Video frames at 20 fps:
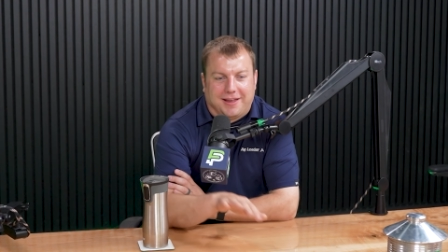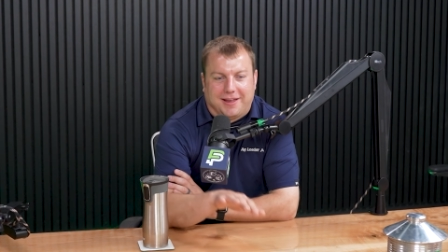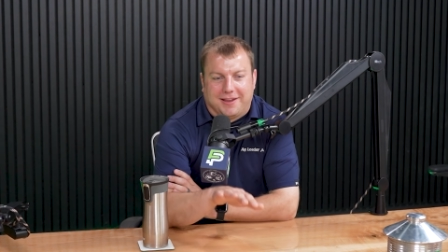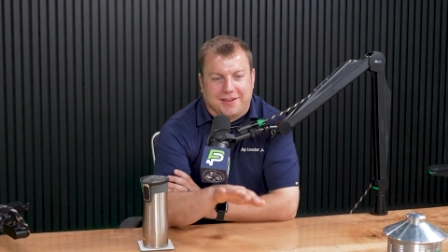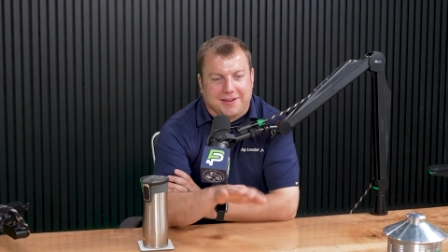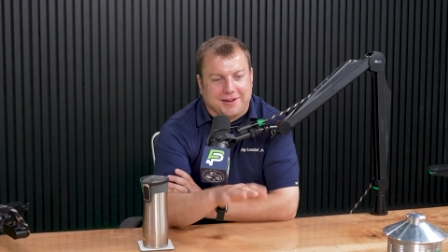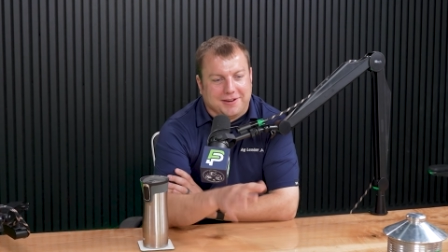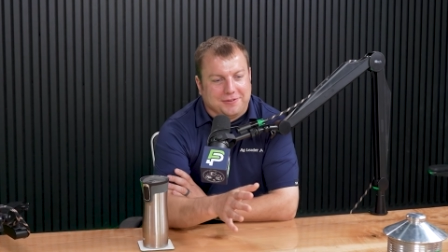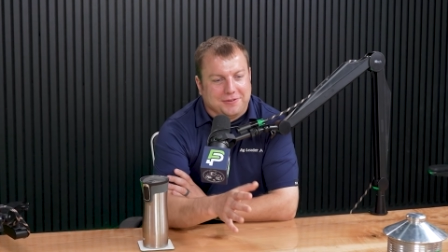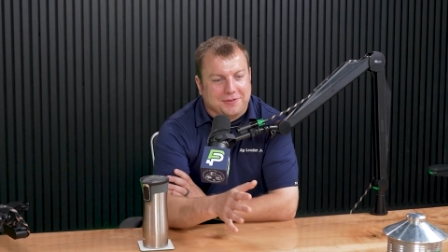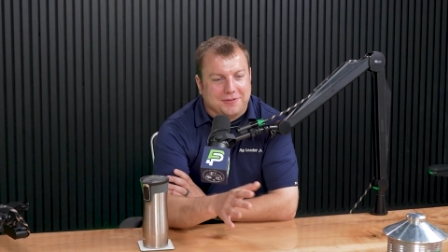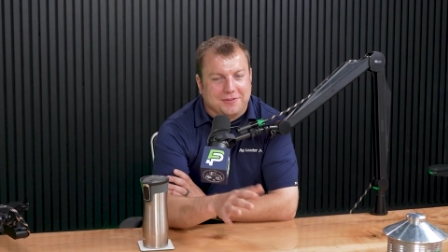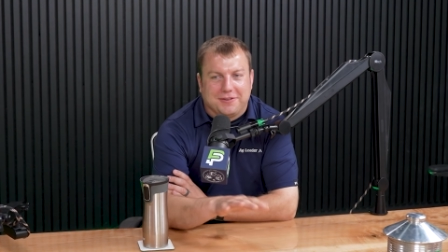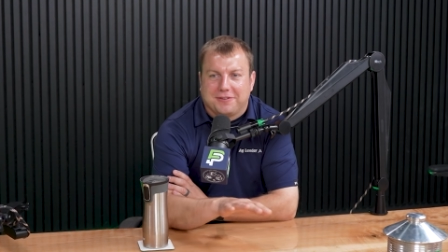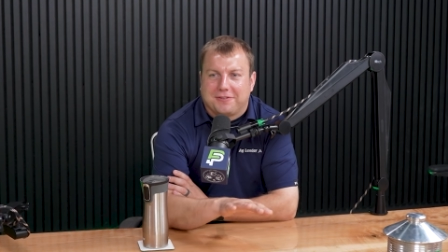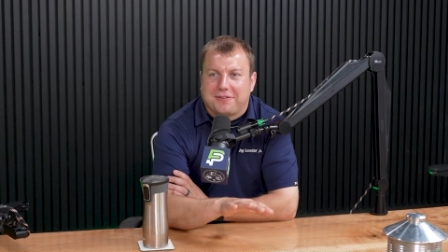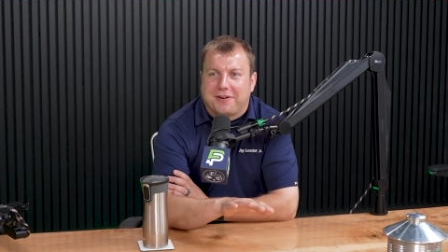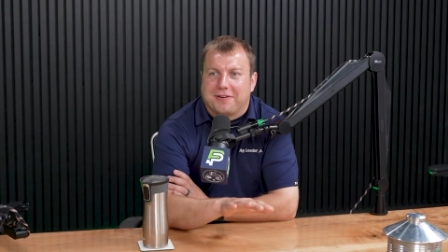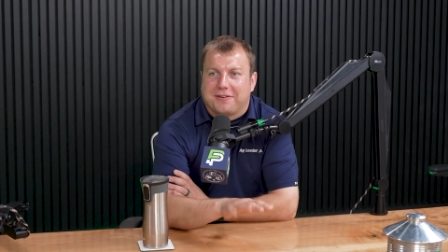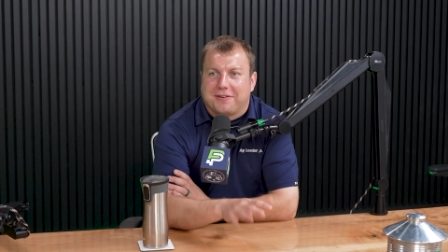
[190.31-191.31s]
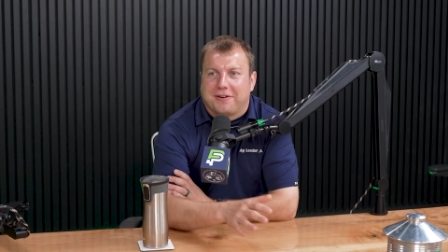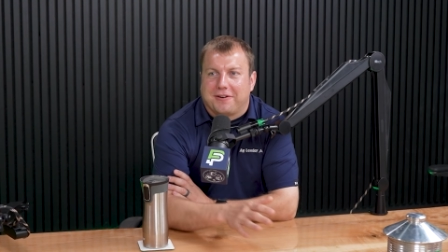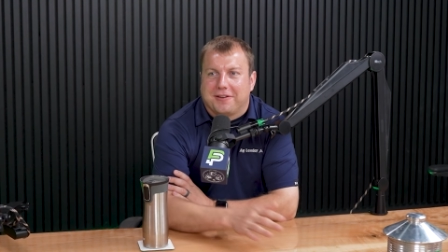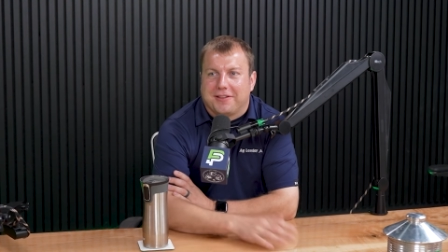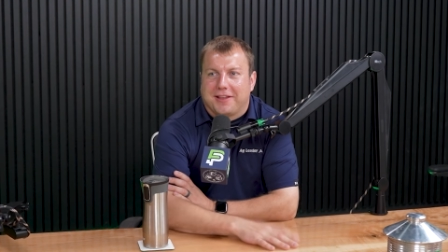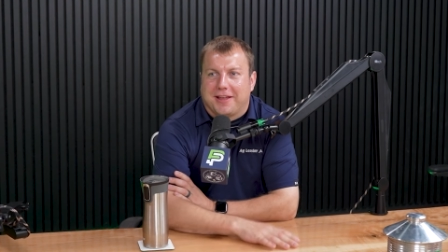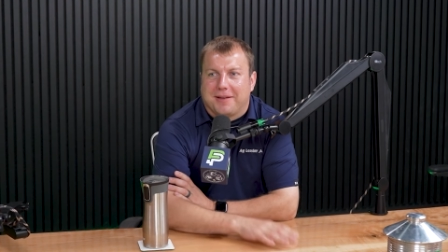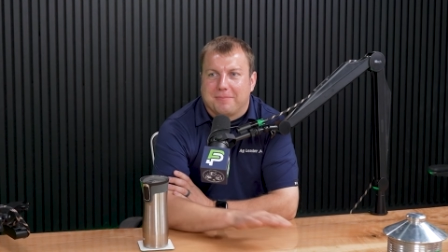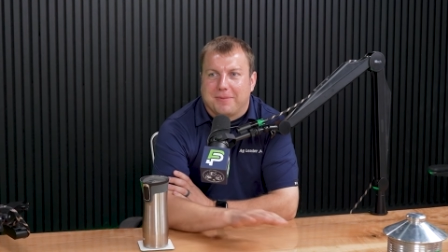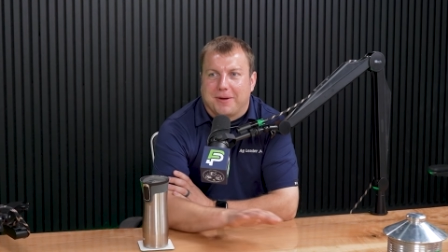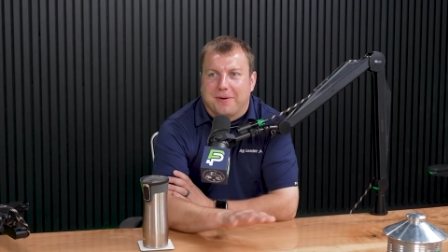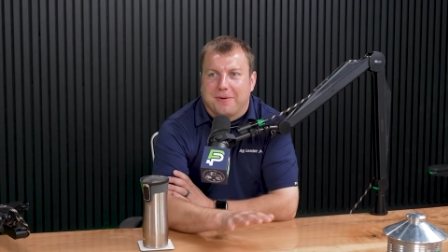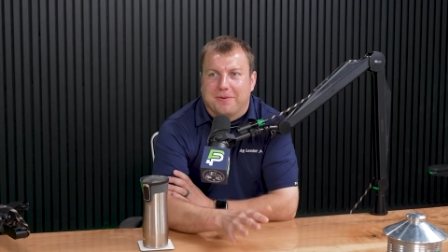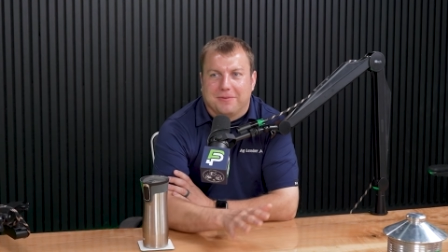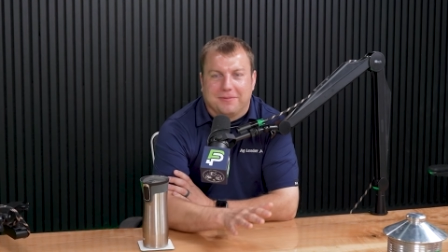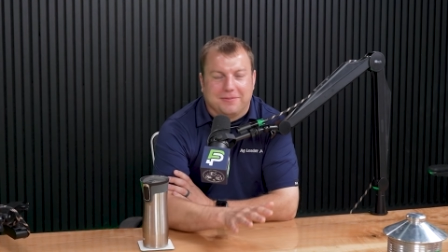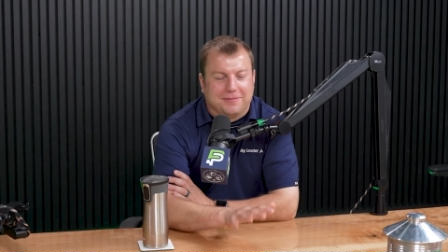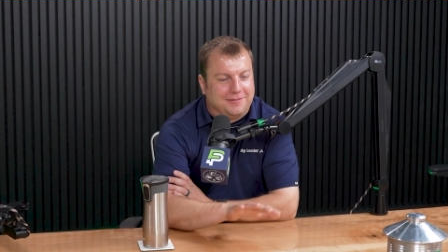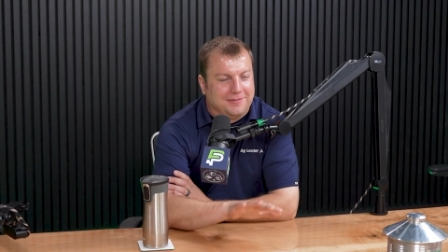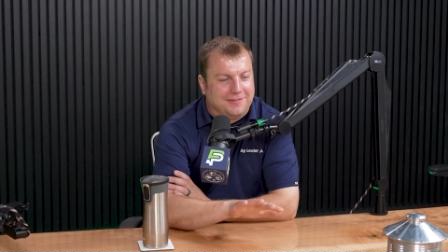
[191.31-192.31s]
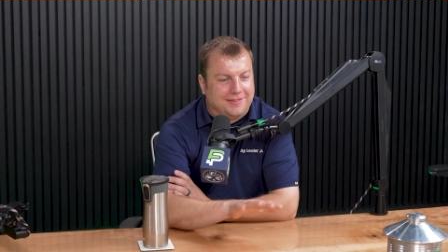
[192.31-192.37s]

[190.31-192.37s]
And then as soon as you start turning that boat,